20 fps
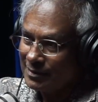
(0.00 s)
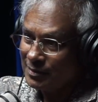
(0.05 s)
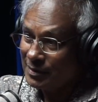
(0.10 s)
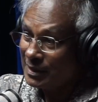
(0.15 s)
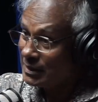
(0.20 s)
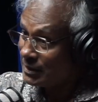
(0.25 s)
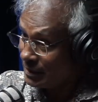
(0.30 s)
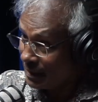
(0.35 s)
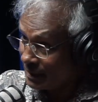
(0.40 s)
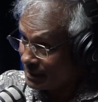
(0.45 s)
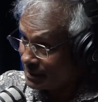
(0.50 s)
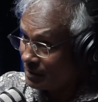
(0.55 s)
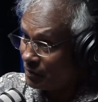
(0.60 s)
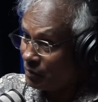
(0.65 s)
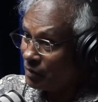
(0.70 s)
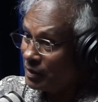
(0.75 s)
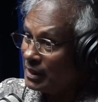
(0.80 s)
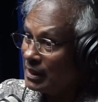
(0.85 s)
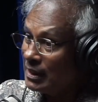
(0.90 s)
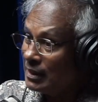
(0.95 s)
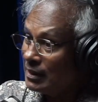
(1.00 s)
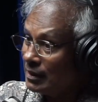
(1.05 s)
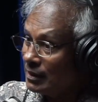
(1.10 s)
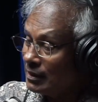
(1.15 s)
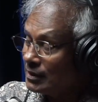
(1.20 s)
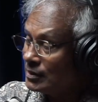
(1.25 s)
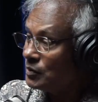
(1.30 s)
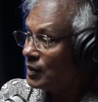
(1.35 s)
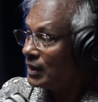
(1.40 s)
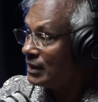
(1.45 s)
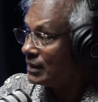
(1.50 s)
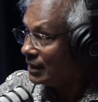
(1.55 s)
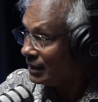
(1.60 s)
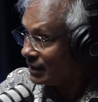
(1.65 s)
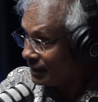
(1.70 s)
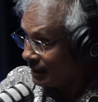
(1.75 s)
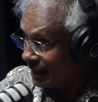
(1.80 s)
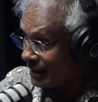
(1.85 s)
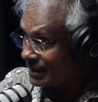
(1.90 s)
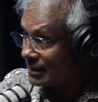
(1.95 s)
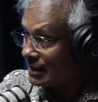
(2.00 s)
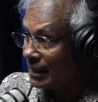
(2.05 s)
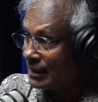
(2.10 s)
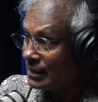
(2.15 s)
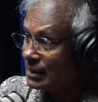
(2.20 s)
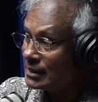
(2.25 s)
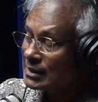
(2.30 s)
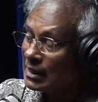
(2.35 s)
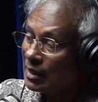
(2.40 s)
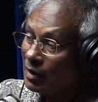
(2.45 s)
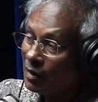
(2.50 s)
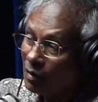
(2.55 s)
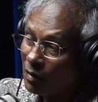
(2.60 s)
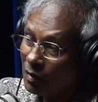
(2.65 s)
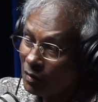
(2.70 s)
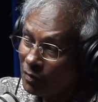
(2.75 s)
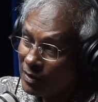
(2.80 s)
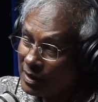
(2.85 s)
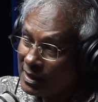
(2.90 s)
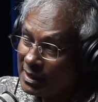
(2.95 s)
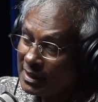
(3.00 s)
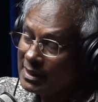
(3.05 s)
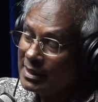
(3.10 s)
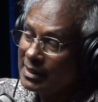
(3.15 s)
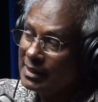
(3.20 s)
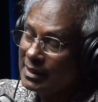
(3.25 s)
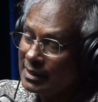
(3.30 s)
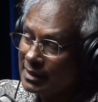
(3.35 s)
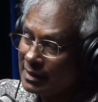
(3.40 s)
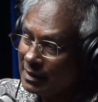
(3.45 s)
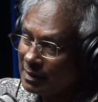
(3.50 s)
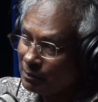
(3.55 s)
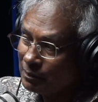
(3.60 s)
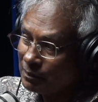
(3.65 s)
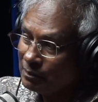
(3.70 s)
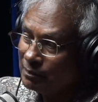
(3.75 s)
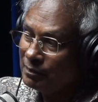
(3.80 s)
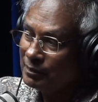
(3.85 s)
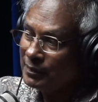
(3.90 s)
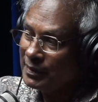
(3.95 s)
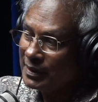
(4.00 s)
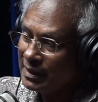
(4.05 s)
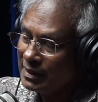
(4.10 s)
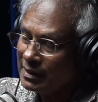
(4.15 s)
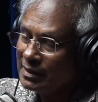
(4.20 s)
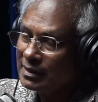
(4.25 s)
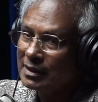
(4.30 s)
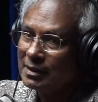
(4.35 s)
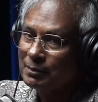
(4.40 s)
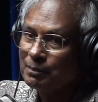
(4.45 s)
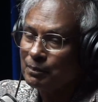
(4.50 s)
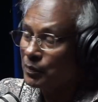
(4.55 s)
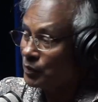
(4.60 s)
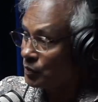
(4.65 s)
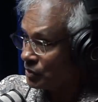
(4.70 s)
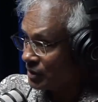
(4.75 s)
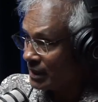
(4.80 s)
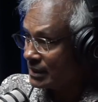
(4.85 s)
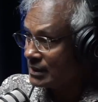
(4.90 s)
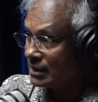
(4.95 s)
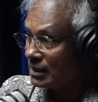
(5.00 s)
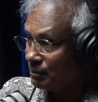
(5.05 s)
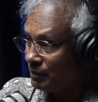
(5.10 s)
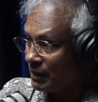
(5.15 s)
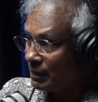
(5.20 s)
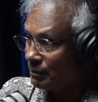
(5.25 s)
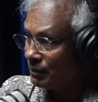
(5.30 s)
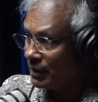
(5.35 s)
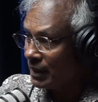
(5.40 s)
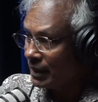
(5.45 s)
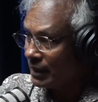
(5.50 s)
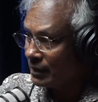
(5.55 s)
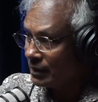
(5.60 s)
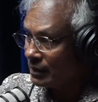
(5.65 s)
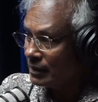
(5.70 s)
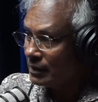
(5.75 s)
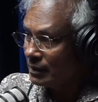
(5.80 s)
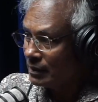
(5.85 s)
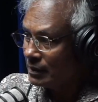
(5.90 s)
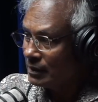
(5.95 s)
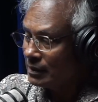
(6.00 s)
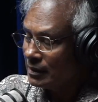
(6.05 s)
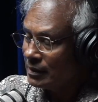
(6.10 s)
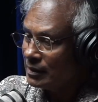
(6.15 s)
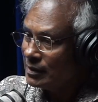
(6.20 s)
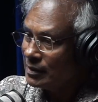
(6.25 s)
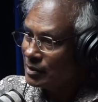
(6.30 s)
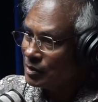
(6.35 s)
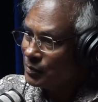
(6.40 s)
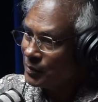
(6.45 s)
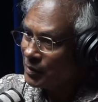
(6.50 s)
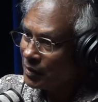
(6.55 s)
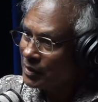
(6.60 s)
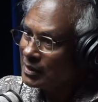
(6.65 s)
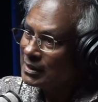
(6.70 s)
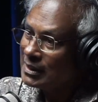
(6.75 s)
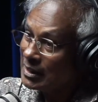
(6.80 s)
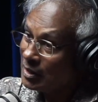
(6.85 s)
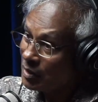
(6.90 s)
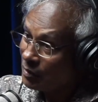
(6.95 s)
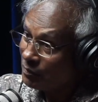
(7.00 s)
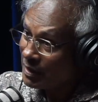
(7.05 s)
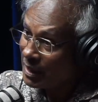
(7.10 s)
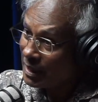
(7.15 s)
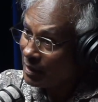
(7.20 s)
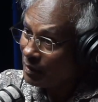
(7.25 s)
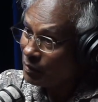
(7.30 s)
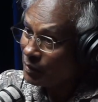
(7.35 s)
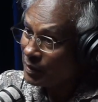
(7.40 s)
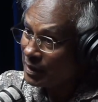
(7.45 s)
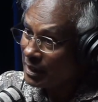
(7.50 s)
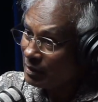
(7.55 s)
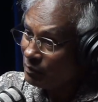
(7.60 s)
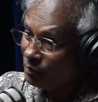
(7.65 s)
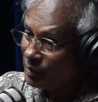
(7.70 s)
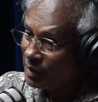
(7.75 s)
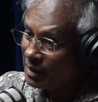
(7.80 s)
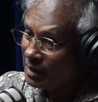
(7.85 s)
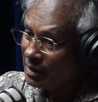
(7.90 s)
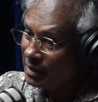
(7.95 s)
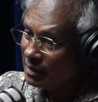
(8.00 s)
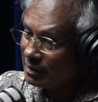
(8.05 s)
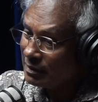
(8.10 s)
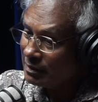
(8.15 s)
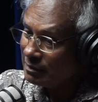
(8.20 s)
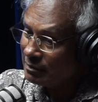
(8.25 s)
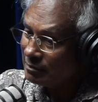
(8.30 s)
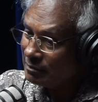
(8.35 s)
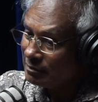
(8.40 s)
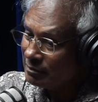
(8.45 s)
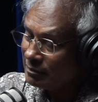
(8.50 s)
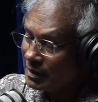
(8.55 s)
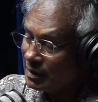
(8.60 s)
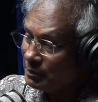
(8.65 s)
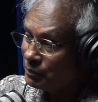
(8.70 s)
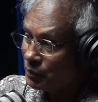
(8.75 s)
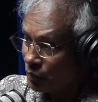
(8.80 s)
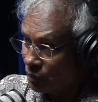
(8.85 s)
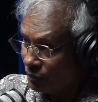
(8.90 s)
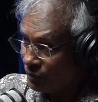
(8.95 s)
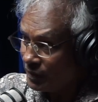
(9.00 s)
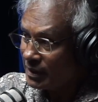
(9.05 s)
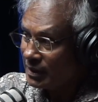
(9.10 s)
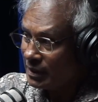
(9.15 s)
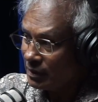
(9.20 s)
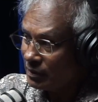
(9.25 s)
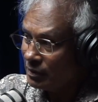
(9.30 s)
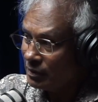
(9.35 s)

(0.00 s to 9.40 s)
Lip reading: So that's already. So I think things like this are already in the process, in the pipeline. So we got to think of how can we improve it.